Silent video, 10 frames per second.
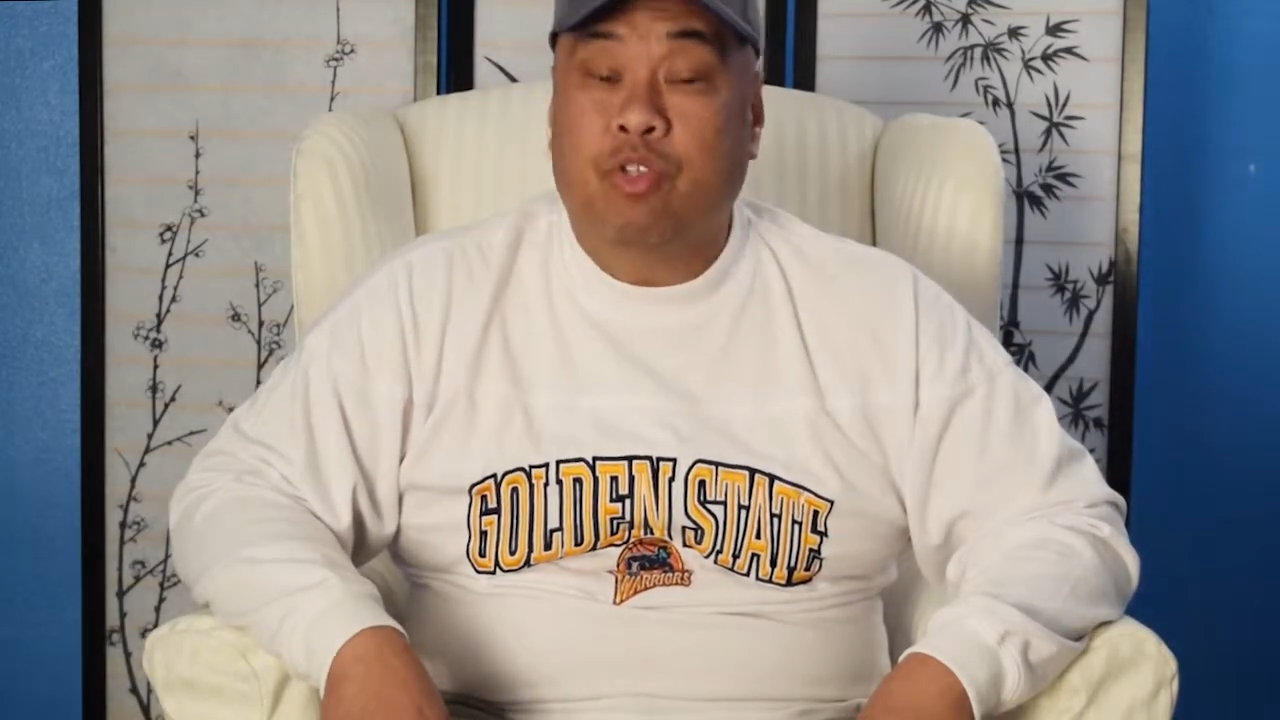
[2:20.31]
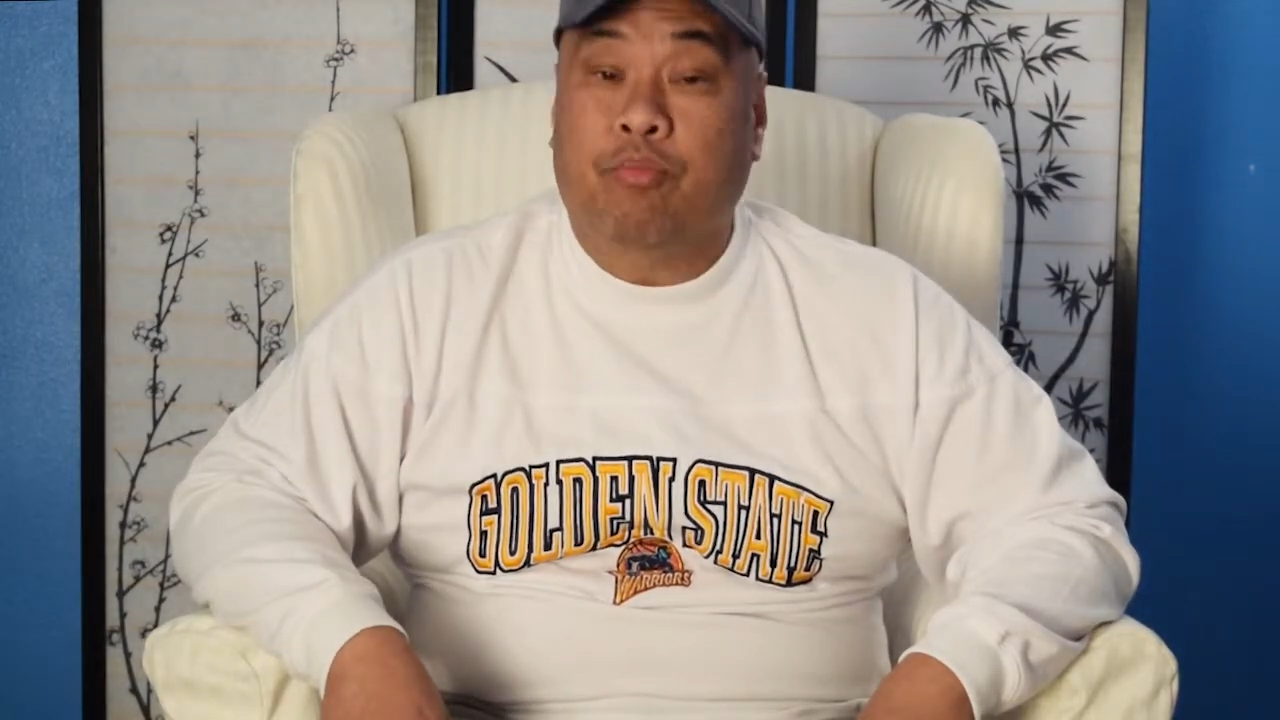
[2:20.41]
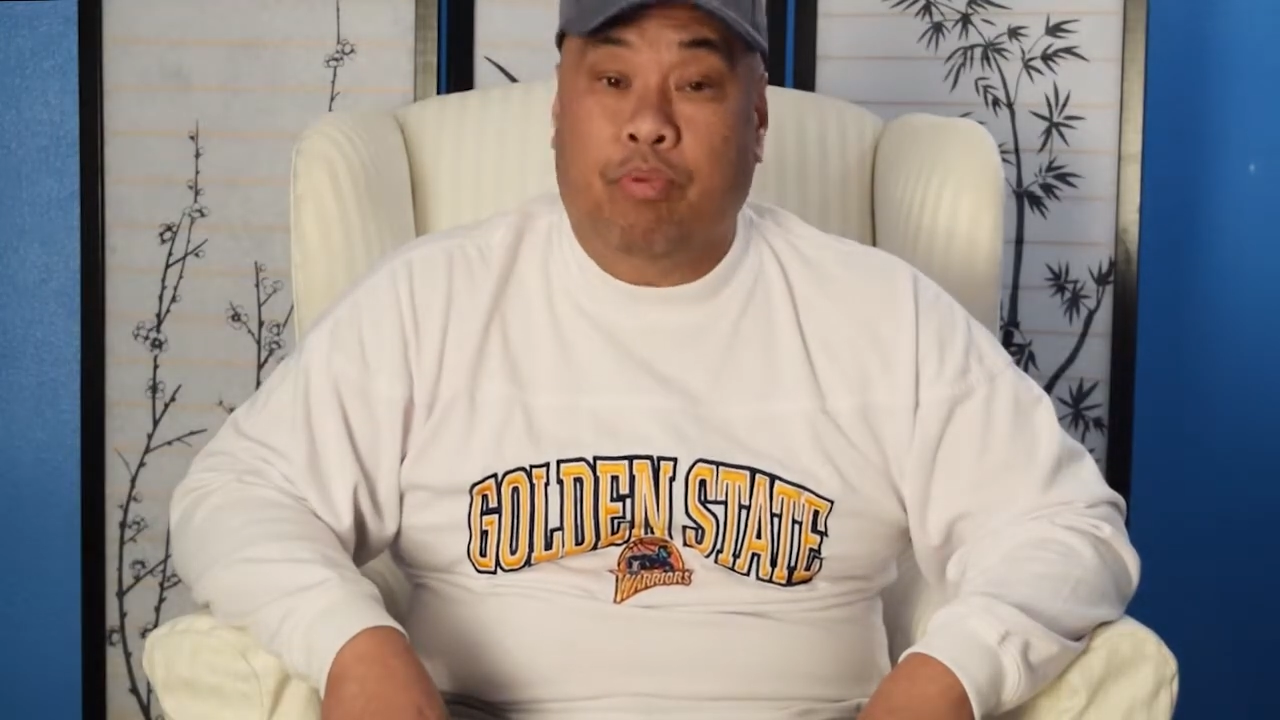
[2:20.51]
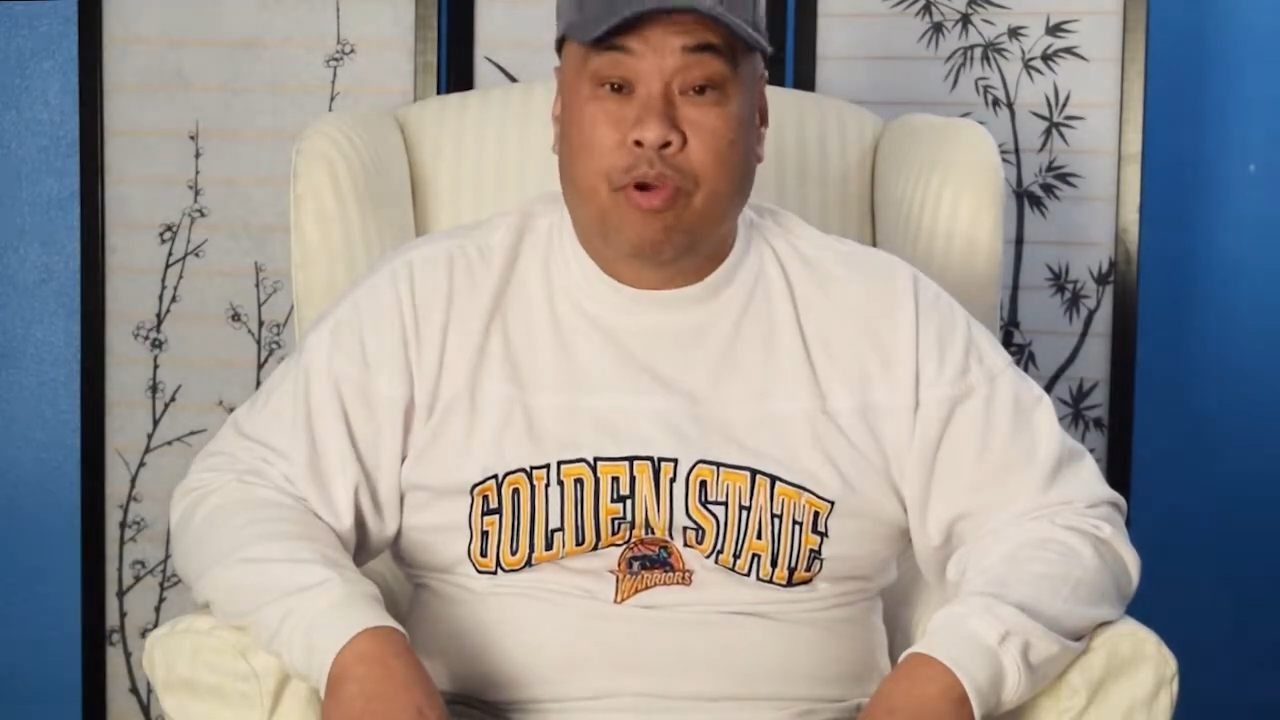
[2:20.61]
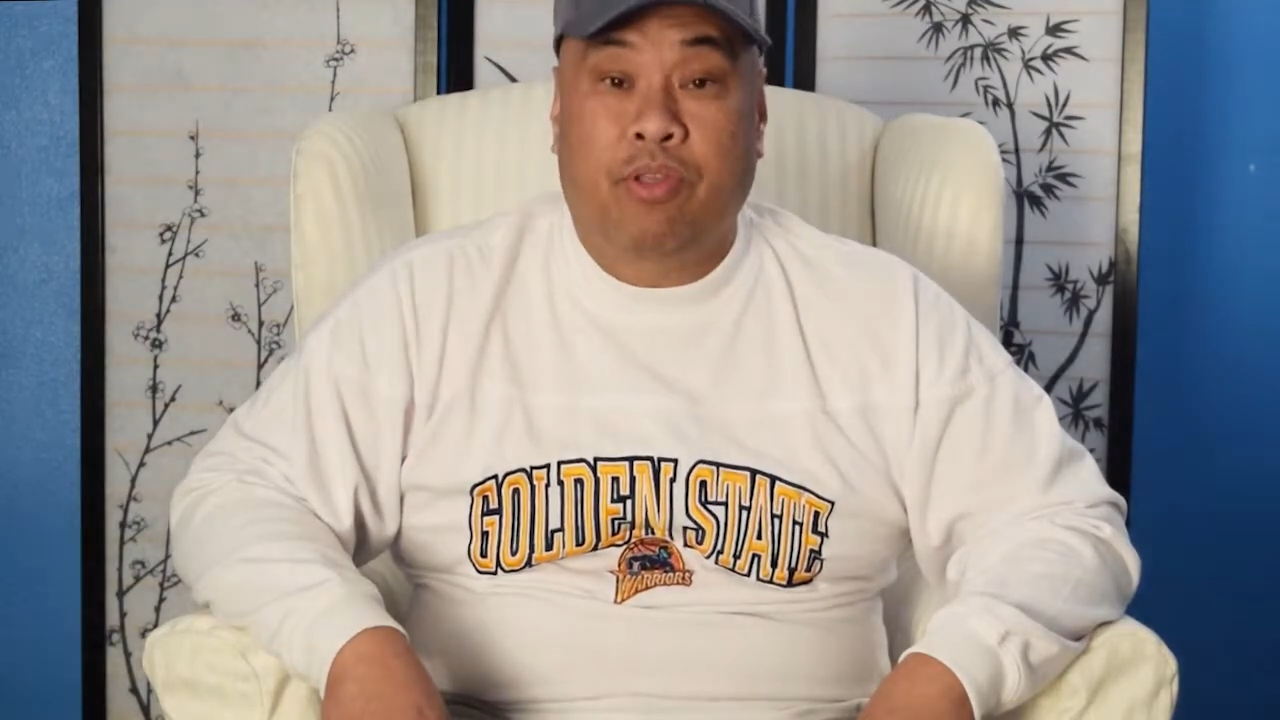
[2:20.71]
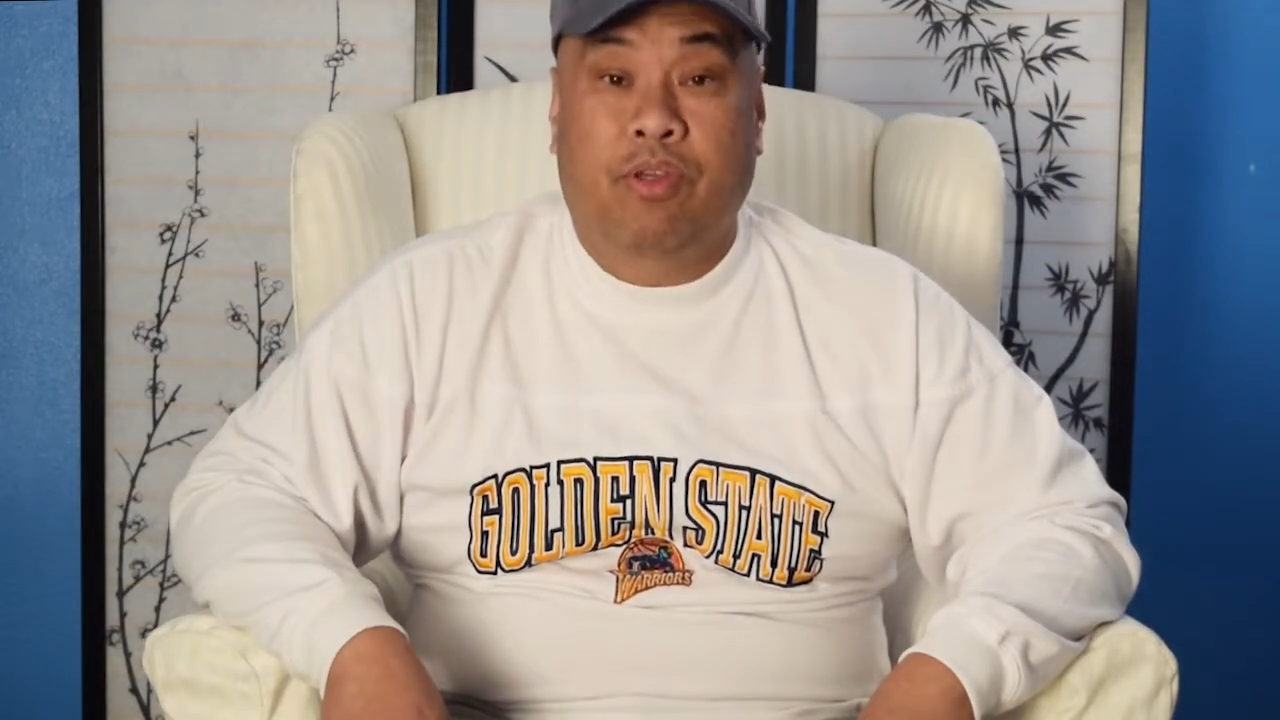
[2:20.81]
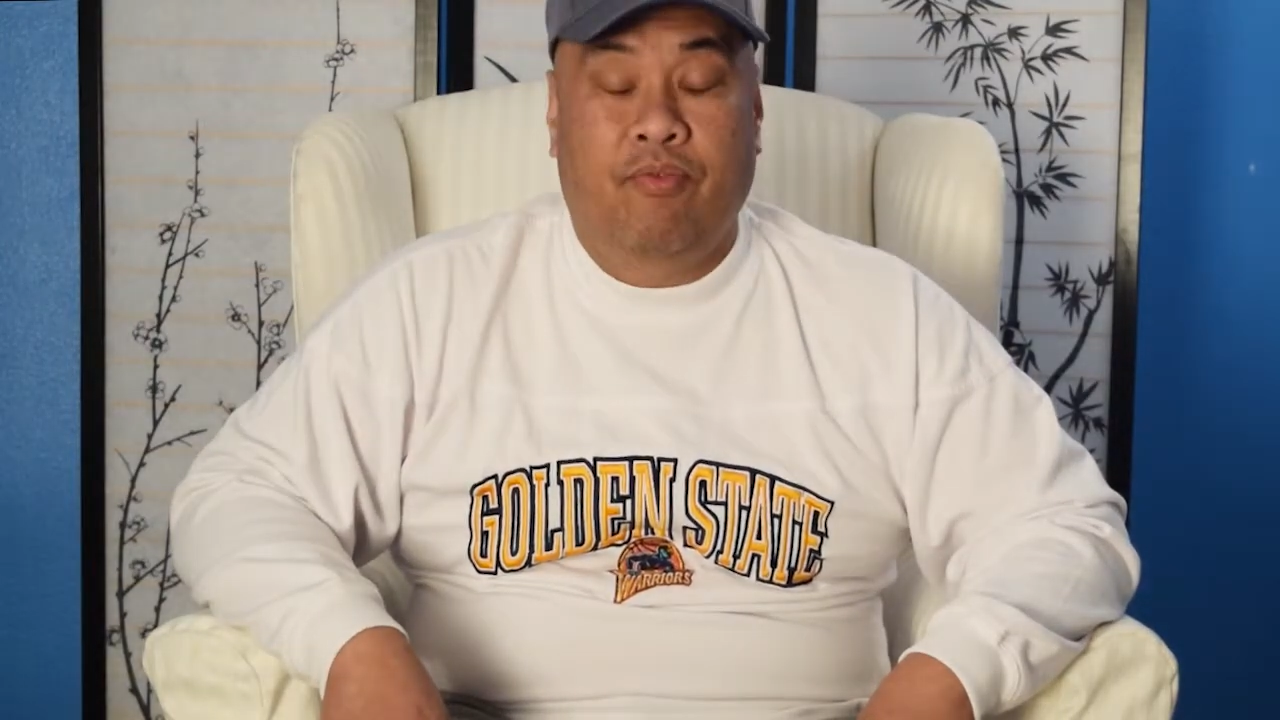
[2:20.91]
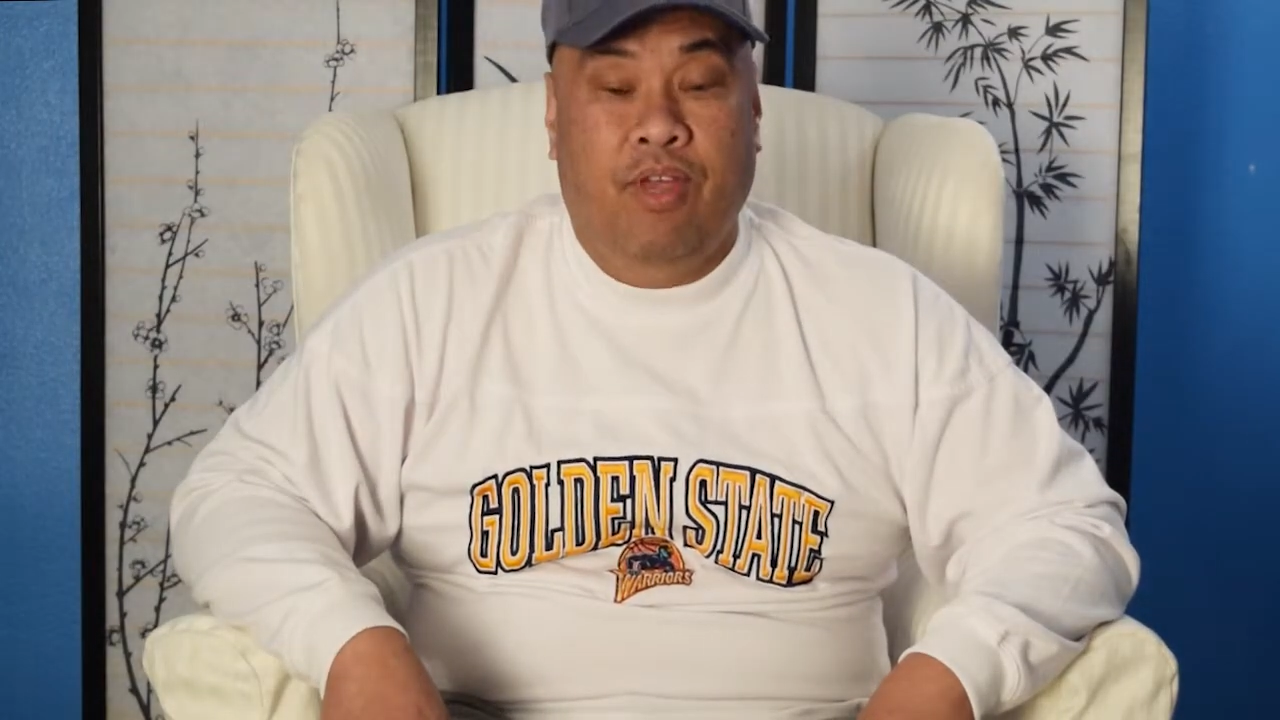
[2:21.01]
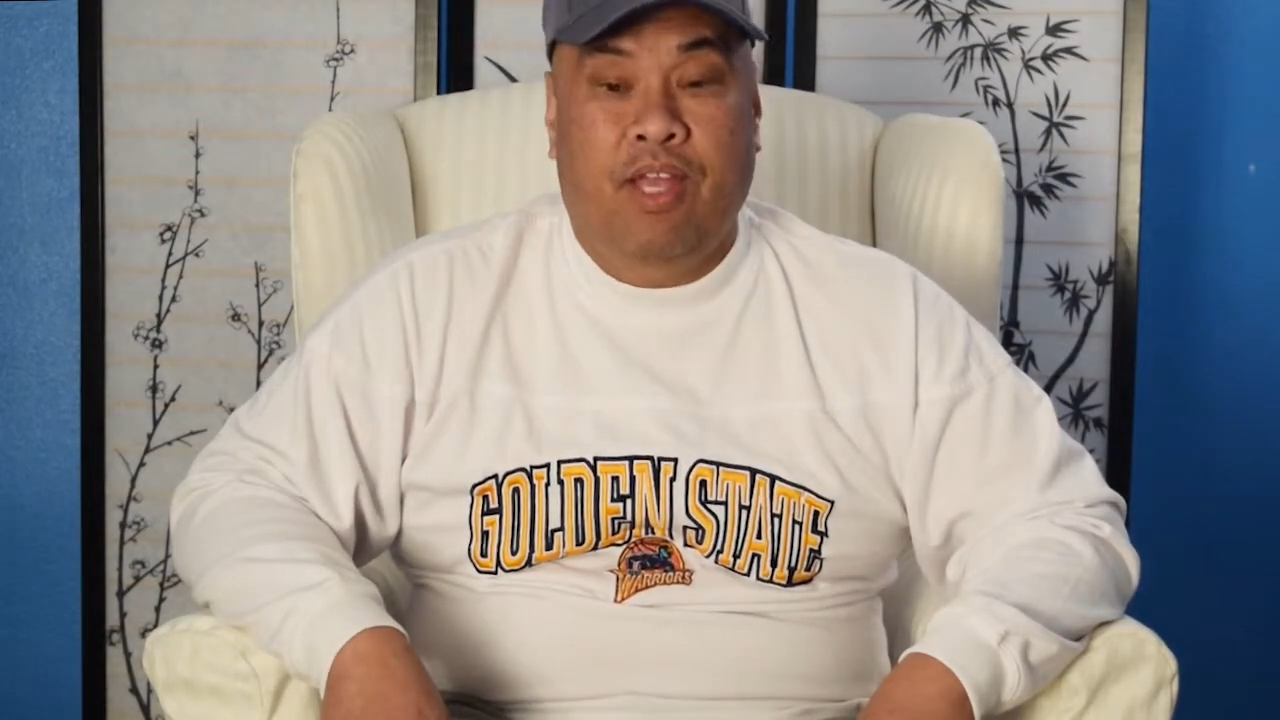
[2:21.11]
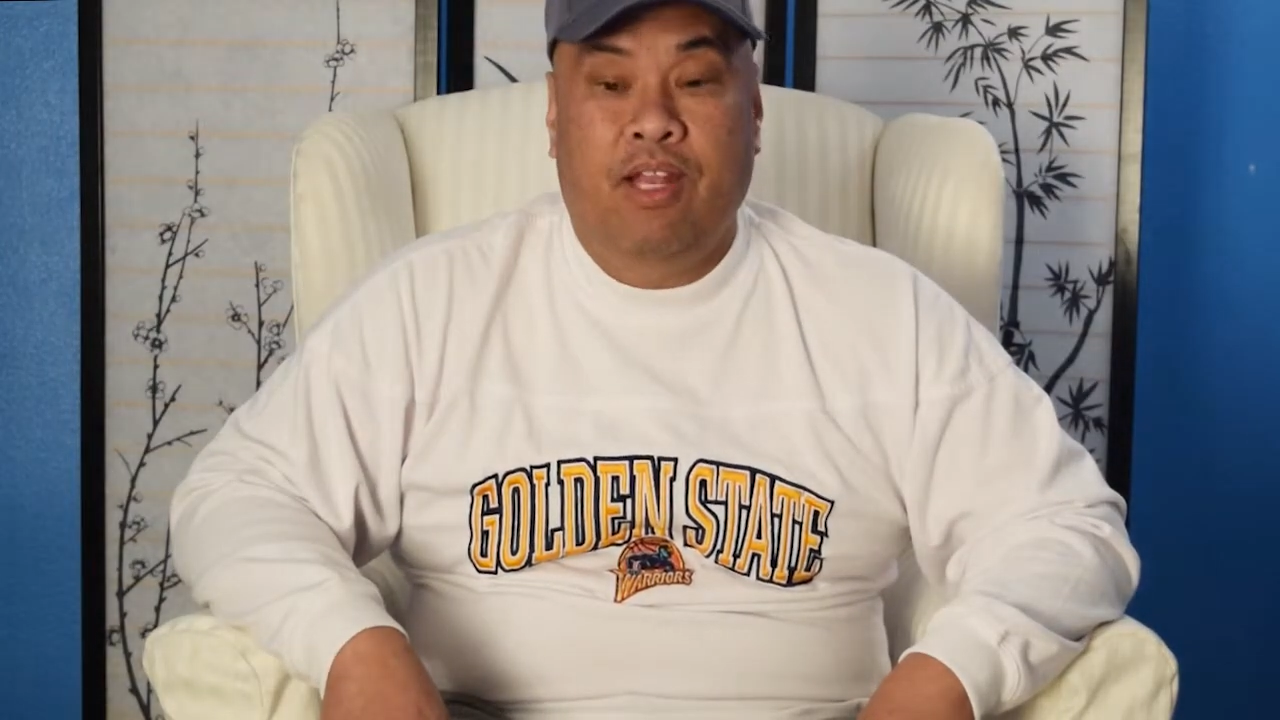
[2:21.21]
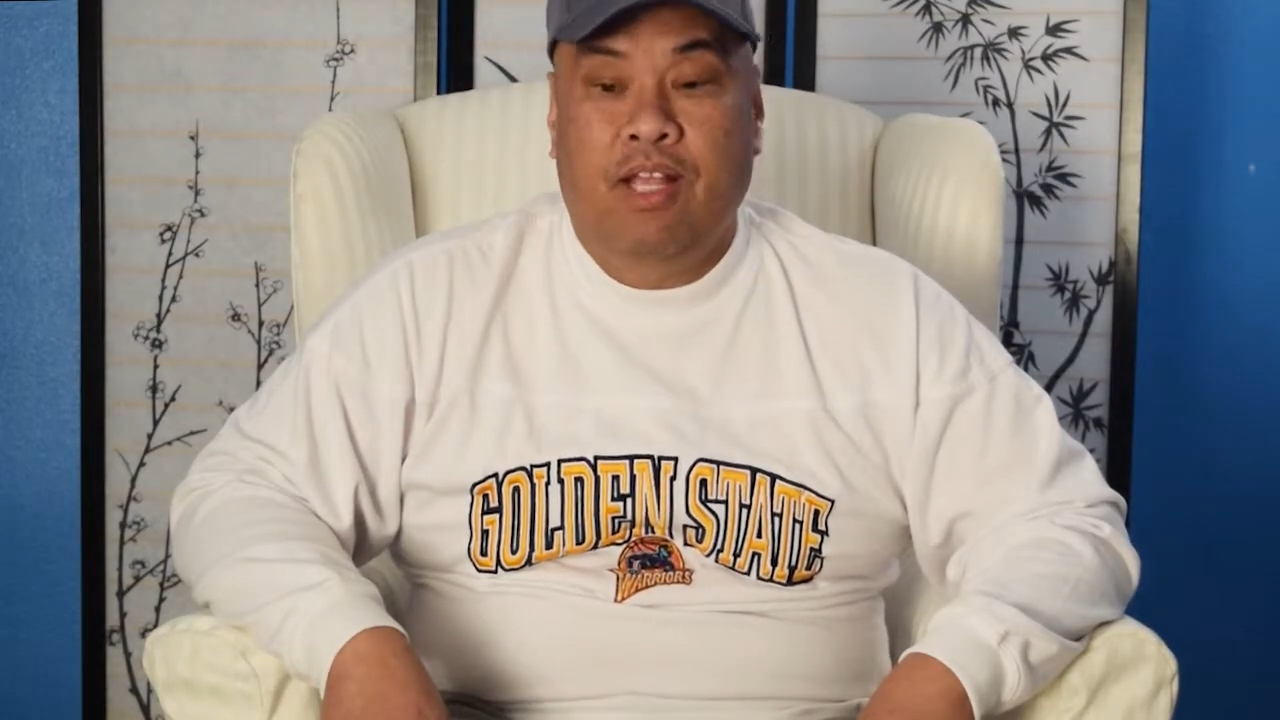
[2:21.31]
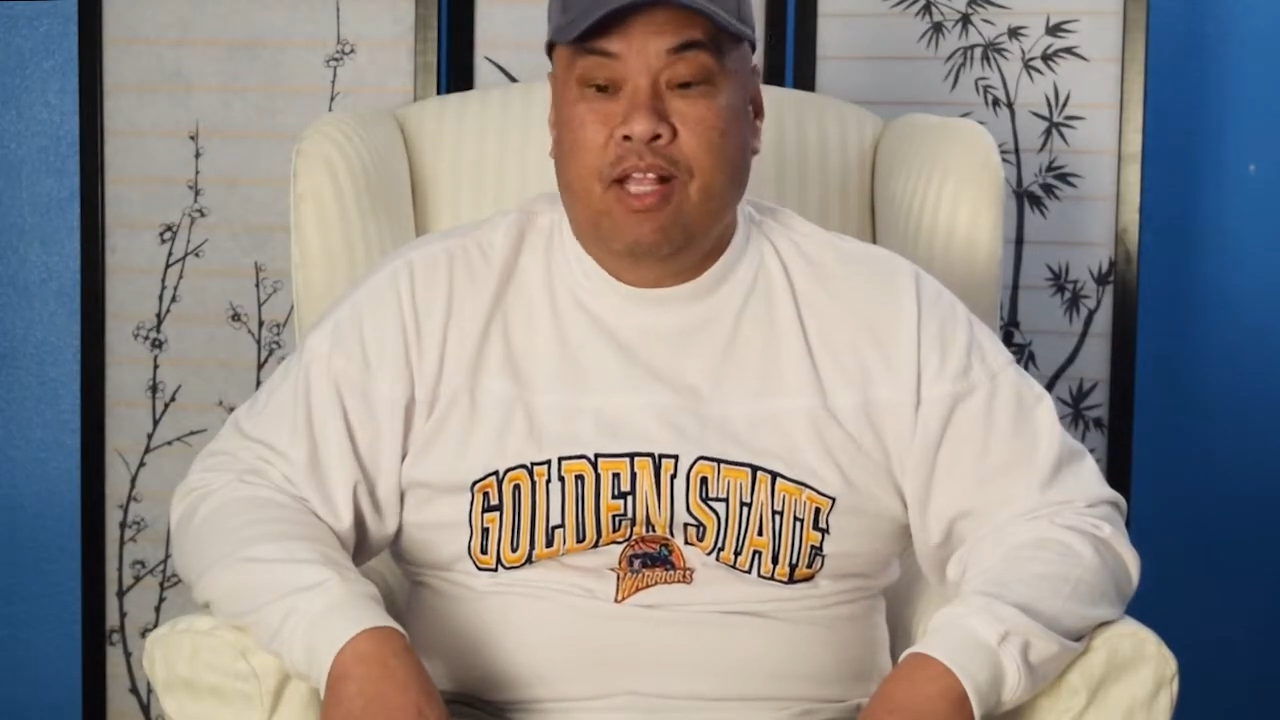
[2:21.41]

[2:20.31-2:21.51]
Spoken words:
support the event.